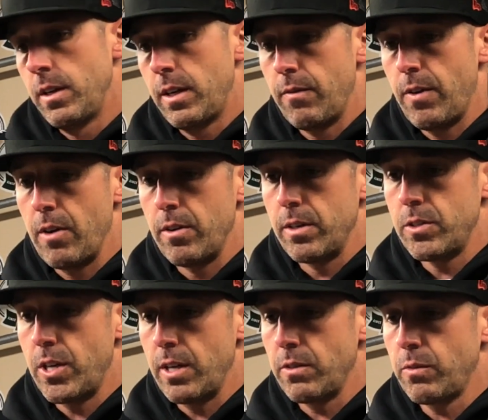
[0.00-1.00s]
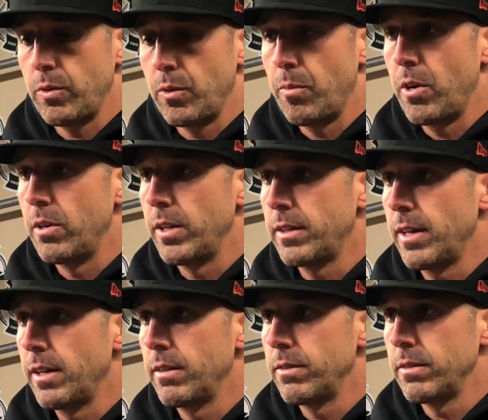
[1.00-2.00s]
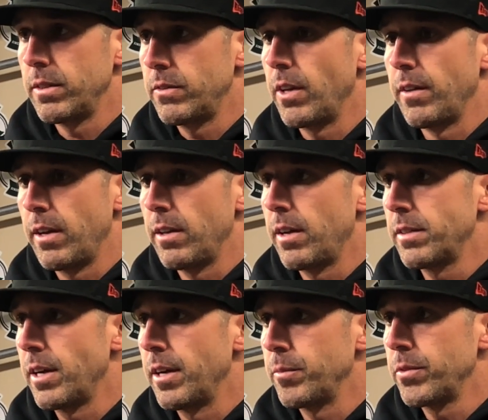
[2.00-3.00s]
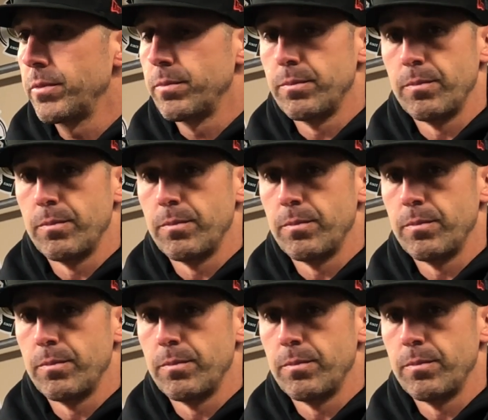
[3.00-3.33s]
give Aaron a chance with the ball like that, he's done that a lot of times.